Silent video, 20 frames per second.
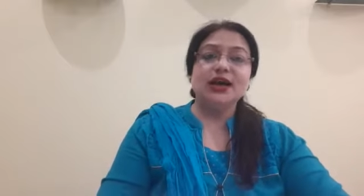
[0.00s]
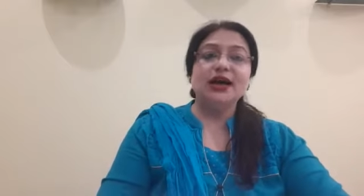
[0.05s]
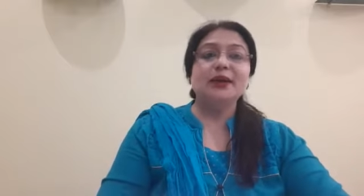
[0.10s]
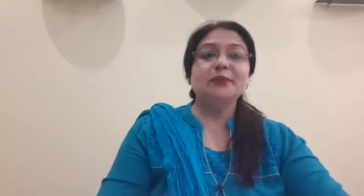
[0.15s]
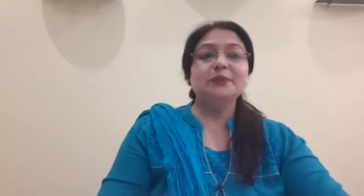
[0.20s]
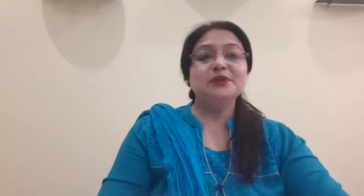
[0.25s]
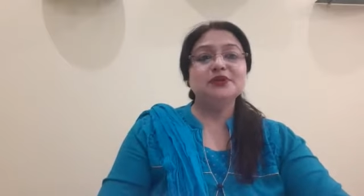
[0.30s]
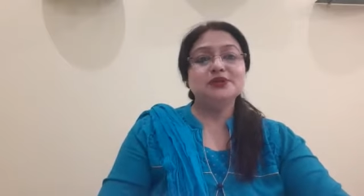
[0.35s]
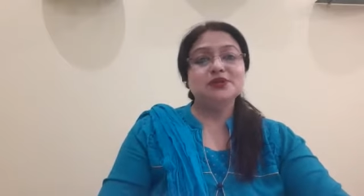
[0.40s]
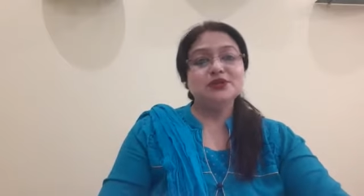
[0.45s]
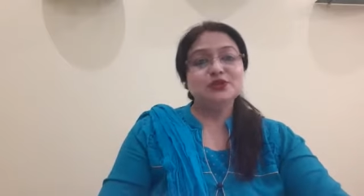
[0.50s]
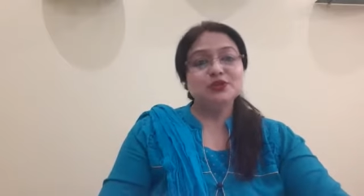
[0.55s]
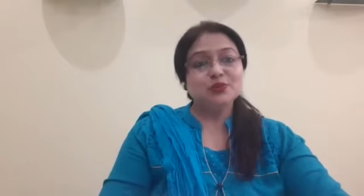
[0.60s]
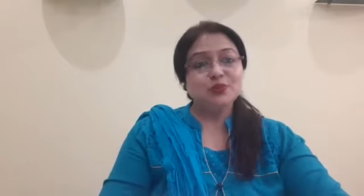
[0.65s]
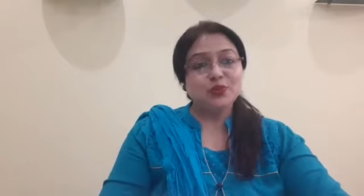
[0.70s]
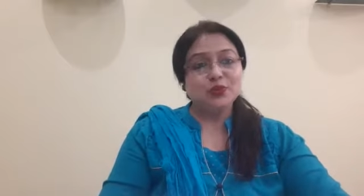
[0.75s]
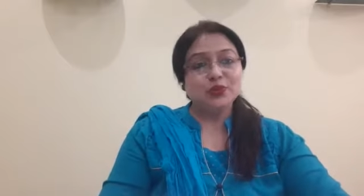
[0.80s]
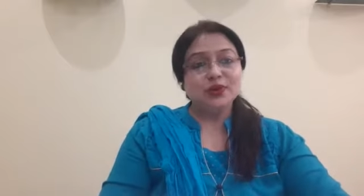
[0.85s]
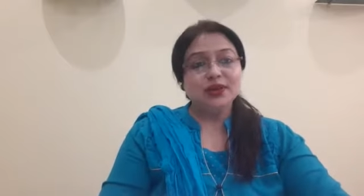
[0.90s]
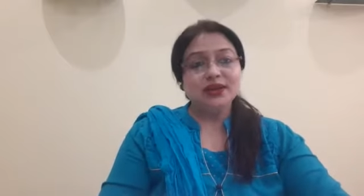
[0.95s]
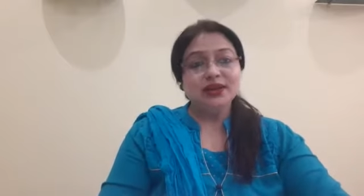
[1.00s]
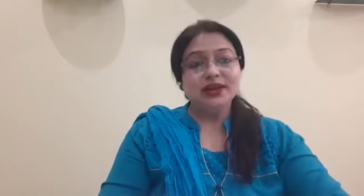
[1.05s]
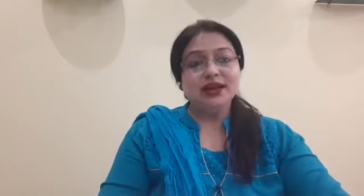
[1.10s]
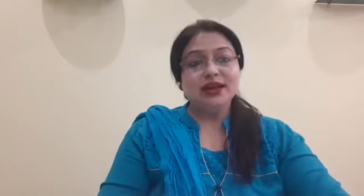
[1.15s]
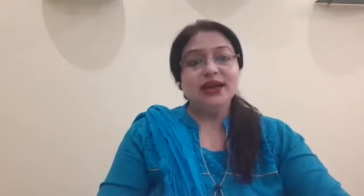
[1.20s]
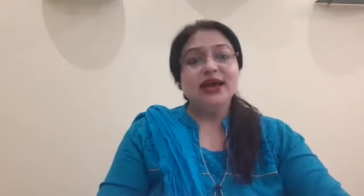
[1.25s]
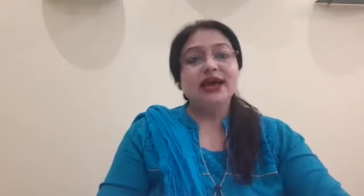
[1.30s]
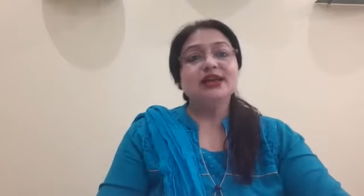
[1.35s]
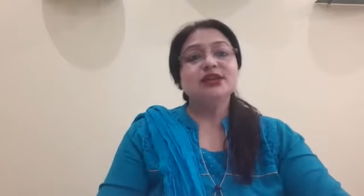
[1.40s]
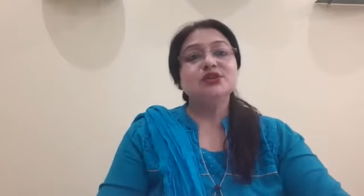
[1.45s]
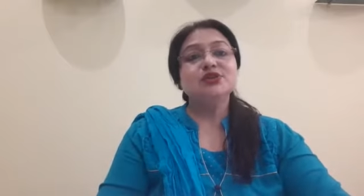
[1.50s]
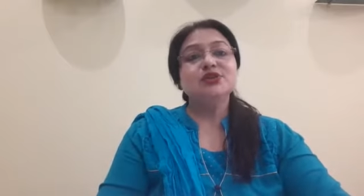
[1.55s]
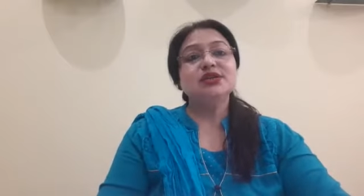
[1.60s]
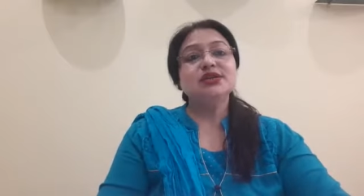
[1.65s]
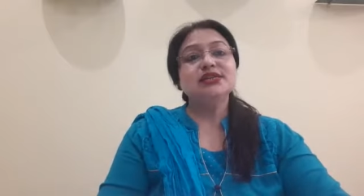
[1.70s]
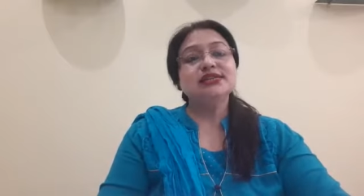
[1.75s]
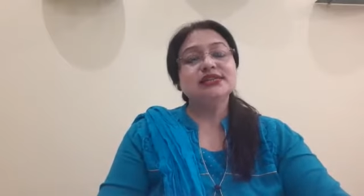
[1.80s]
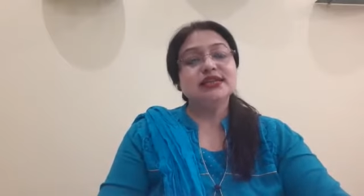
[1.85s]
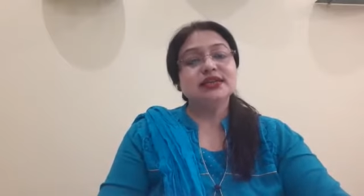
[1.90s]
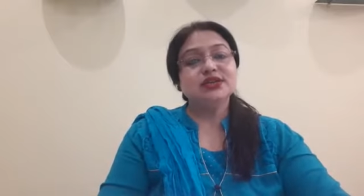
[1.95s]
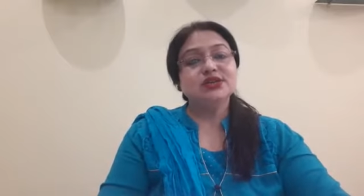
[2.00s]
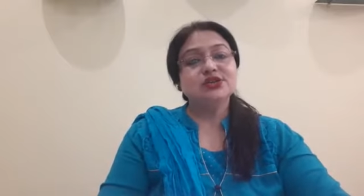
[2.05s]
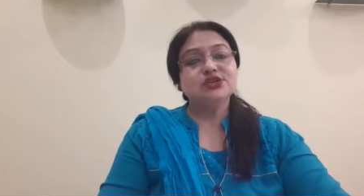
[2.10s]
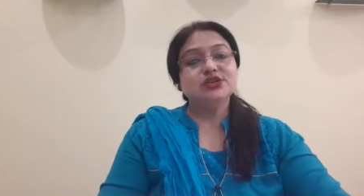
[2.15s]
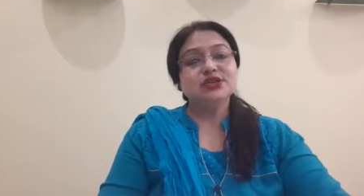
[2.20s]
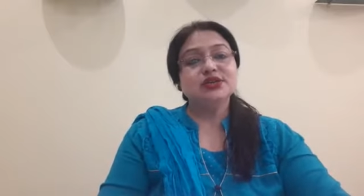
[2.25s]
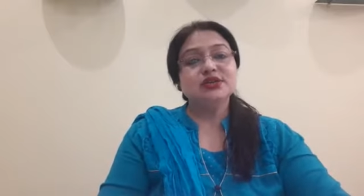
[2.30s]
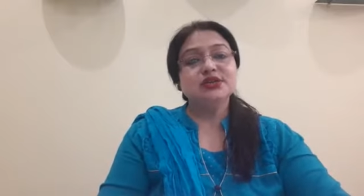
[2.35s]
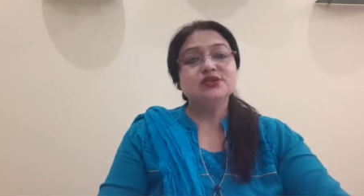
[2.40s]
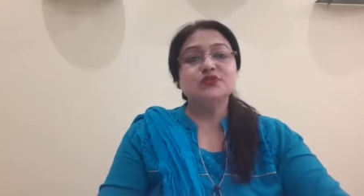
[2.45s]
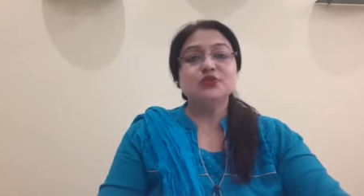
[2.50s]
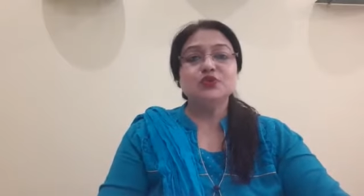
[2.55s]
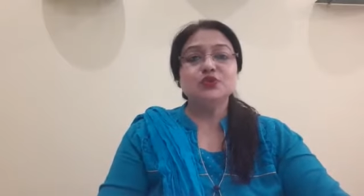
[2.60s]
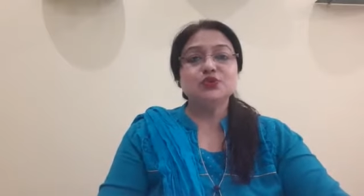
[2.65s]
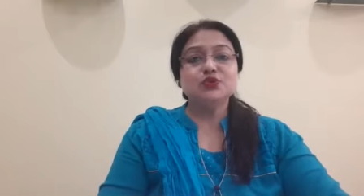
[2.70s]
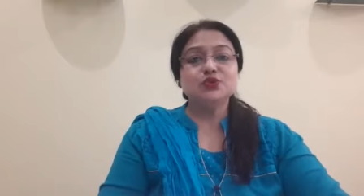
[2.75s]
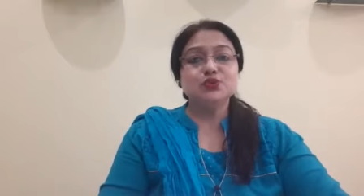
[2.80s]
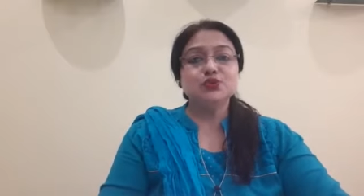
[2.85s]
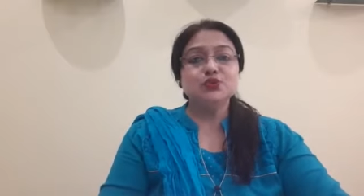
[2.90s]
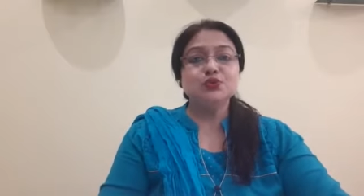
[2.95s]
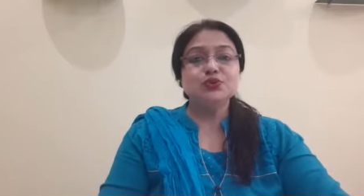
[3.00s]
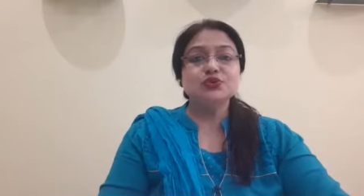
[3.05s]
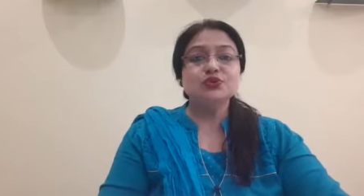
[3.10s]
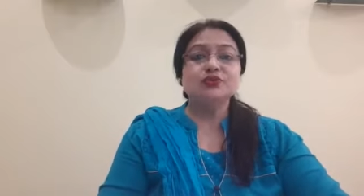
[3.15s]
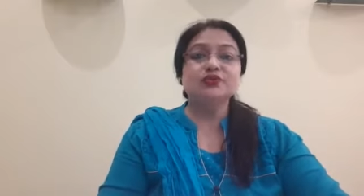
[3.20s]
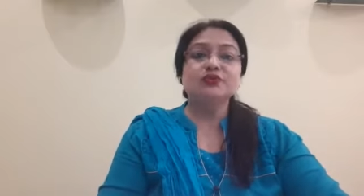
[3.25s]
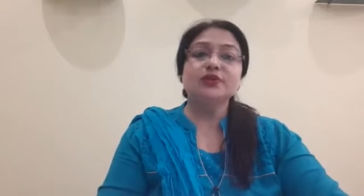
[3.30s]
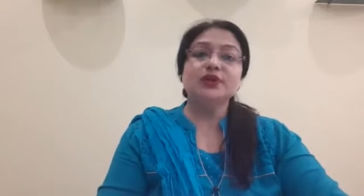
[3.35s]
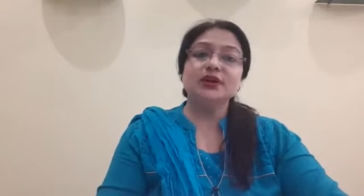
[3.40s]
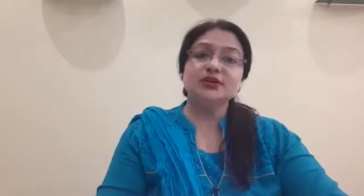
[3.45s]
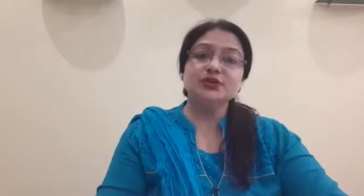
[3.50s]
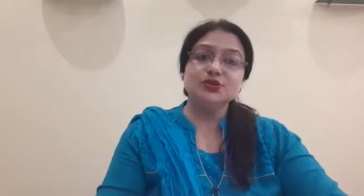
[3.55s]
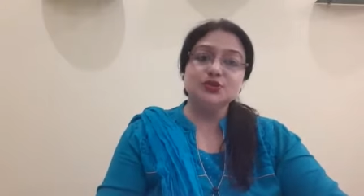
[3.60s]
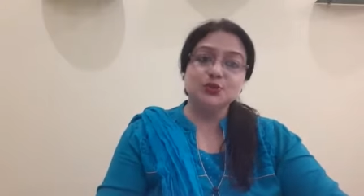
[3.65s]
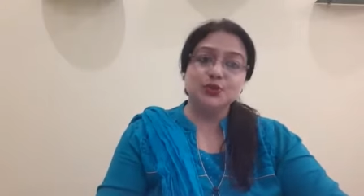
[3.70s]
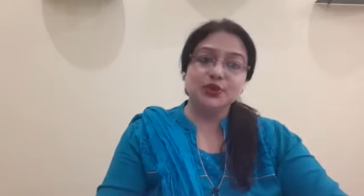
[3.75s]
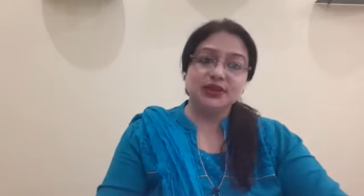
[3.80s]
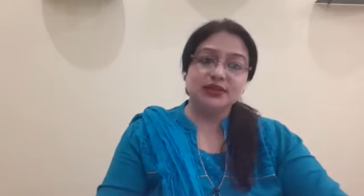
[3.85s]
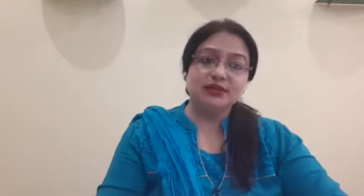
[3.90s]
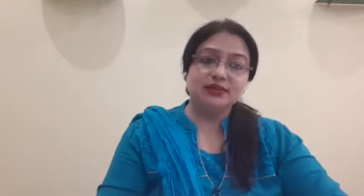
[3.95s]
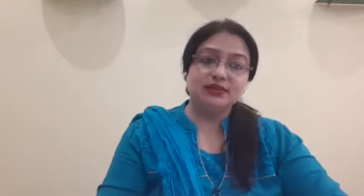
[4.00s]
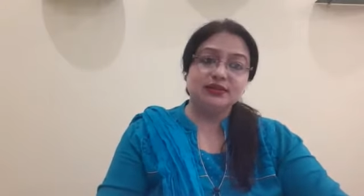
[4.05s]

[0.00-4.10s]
I'm Mrs. Paul and today's lecture is for the students of class 12.